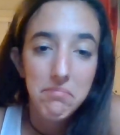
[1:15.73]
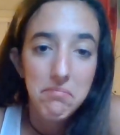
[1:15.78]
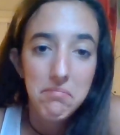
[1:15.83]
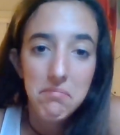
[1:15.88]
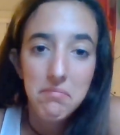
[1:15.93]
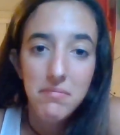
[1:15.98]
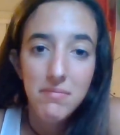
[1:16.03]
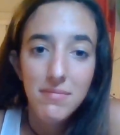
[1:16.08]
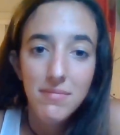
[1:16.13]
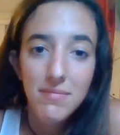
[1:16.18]

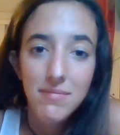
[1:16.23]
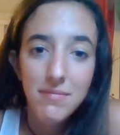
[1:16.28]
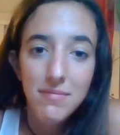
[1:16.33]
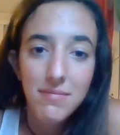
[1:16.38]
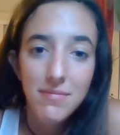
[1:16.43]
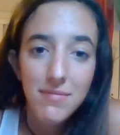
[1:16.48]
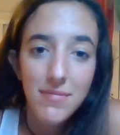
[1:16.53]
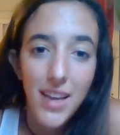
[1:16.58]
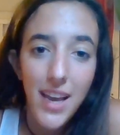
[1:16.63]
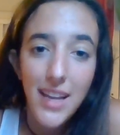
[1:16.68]

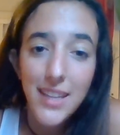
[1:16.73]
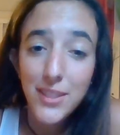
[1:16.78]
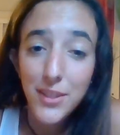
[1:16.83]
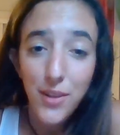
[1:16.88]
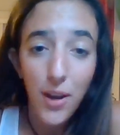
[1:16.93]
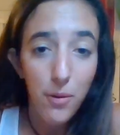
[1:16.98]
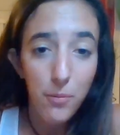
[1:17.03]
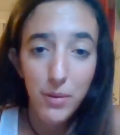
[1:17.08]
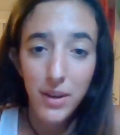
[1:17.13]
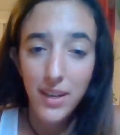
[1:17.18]
it's
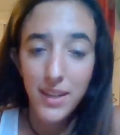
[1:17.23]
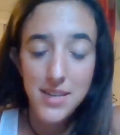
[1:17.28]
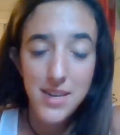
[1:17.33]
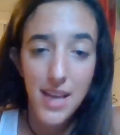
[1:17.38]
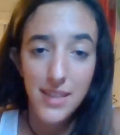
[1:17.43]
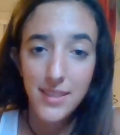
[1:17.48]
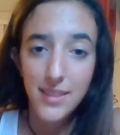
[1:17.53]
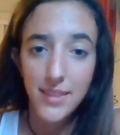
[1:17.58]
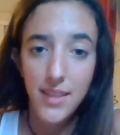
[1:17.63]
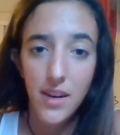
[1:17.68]
not really
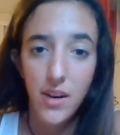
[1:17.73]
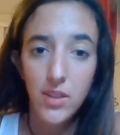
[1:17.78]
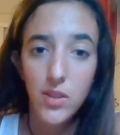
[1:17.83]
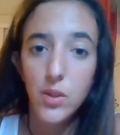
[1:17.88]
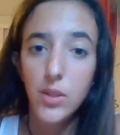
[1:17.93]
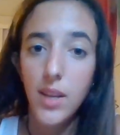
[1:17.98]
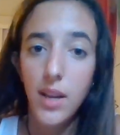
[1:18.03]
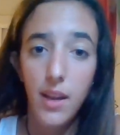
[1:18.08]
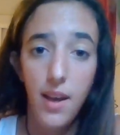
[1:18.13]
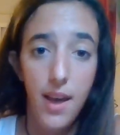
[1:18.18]
necessary to
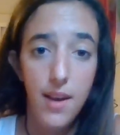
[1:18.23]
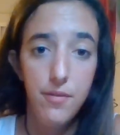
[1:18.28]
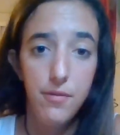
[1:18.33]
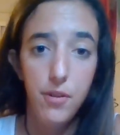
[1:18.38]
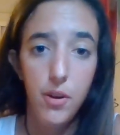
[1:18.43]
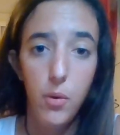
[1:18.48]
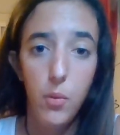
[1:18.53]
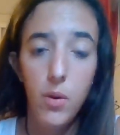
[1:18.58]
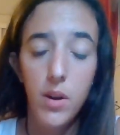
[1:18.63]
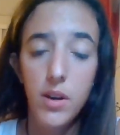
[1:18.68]
tell
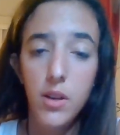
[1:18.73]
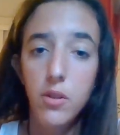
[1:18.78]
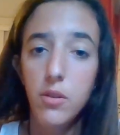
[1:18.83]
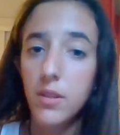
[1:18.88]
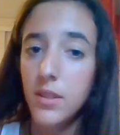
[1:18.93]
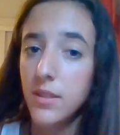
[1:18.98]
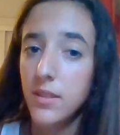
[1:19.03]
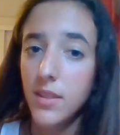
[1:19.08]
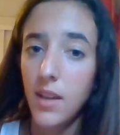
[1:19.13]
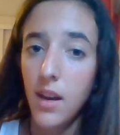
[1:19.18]
everyone. You
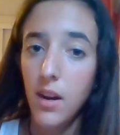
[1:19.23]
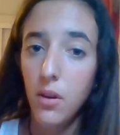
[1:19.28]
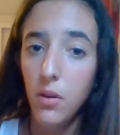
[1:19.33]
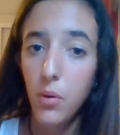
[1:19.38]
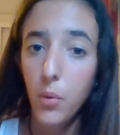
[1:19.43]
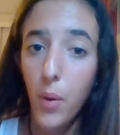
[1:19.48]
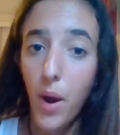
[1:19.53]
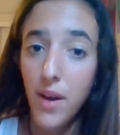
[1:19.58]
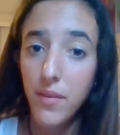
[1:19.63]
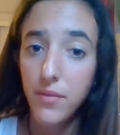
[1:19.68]
can tell
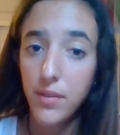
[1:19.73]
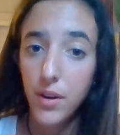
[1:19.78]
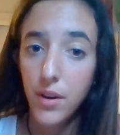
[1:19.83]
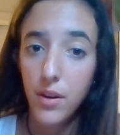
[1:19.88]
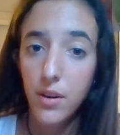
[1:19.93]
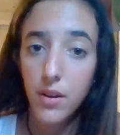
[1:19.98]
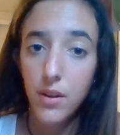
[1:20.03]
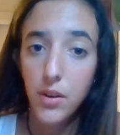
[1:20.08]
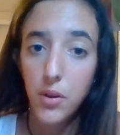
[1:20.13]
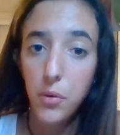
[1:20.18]

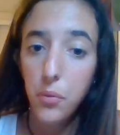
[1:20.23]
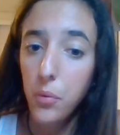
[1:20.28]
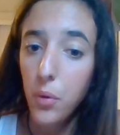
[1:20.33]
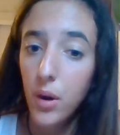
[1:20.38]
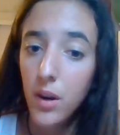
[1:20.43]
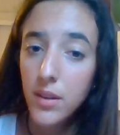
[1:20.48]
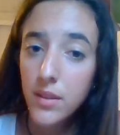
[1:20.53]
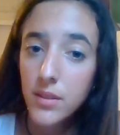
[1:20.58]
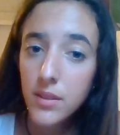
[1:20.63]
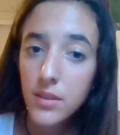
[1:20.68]
whoever you
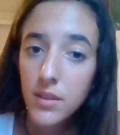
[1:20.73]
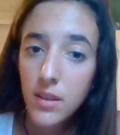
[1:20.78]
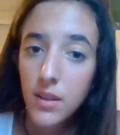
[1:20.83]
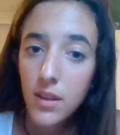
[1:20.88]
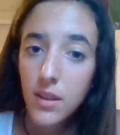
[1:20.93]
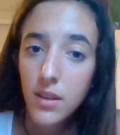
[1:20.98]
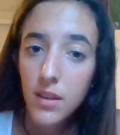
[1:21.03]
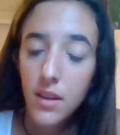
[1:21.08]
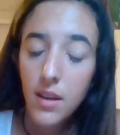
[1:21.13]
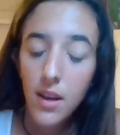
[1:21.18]
want,
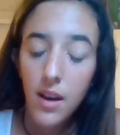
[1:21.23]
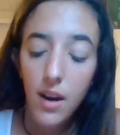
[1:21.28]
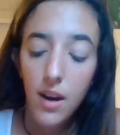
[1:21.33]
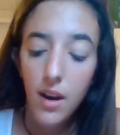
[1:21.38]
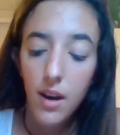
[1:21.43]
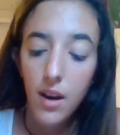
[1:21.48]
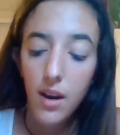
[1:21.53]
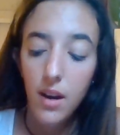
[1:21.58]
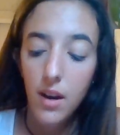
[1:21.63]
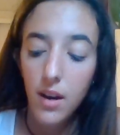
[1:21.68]

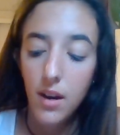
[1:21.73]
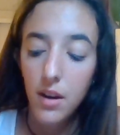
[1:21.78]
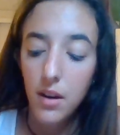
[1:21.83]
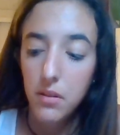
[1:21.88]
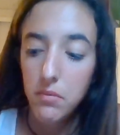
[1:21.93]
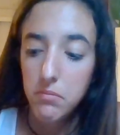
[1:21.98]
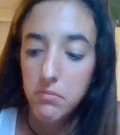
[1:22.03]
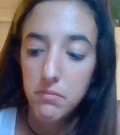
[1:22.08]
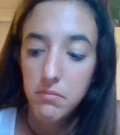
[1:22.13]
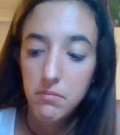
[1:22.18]
uh,
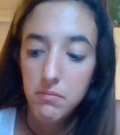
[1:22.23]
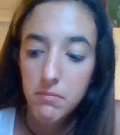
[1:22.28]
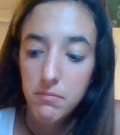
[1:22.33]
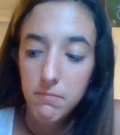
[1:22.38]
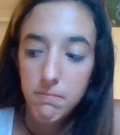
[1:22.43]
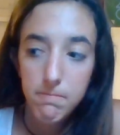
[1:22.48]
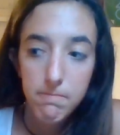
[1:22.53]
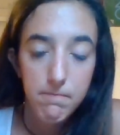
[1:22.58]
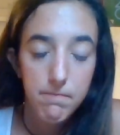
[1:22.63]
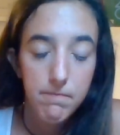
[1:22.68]

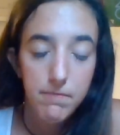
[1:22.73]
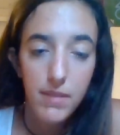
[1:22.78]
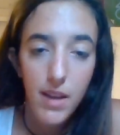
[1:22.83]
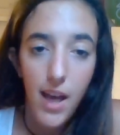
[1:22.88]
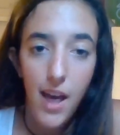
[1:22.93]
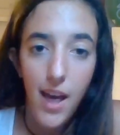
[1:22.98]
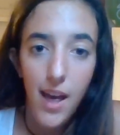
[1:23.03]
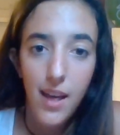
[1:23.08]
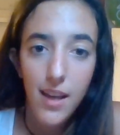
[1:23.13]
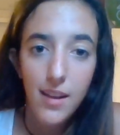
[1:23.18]

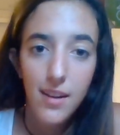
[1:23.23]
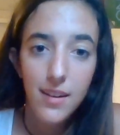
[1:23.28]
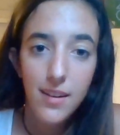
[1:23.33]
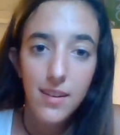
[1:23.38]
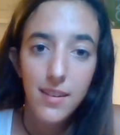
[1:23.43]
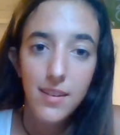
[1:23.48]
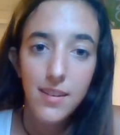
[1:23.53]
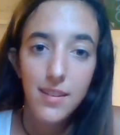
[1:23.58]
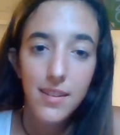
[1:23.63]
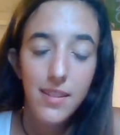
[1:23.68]

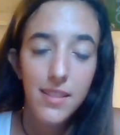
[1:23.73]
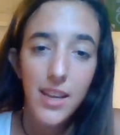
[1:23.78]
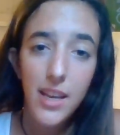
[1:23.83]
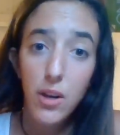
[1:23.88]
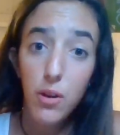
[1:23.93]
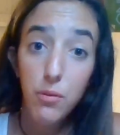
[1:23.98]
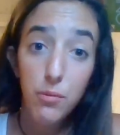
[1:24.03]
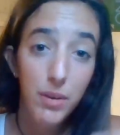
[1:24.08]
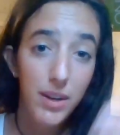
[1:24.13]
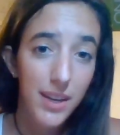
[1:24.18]
and they
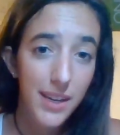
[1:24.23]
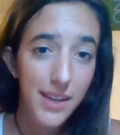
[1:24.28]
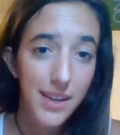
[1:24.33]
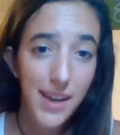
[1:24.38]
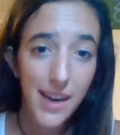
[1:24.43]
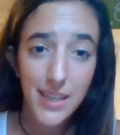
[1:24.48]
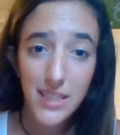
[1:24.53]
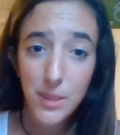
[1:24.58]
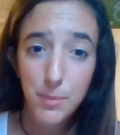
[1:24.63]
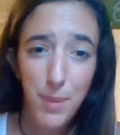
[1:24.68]
don't really
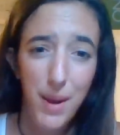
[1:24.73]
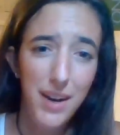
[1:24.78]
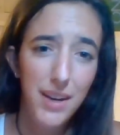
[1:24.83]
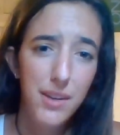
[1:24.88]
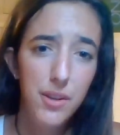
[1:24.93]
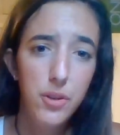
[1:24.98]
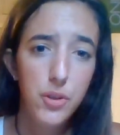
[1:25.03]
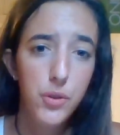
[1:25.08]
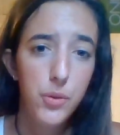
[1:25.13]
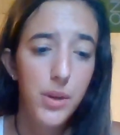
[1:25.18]
expect
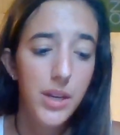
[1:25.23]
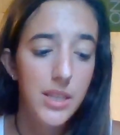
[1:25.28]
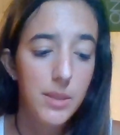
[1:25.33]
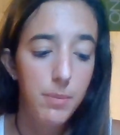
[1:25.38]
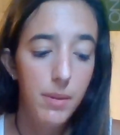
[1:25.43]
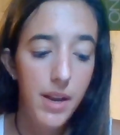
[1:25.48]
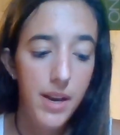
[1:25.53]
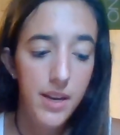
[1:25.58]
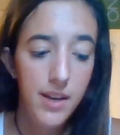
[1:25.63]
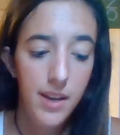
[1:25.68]
you to
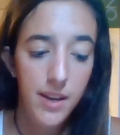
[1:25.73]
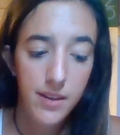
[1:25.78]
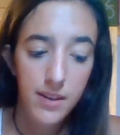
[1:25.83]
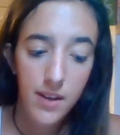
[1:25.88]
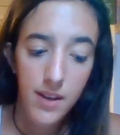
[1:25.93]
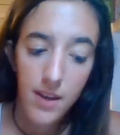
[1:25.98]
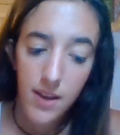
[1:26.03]
explain it,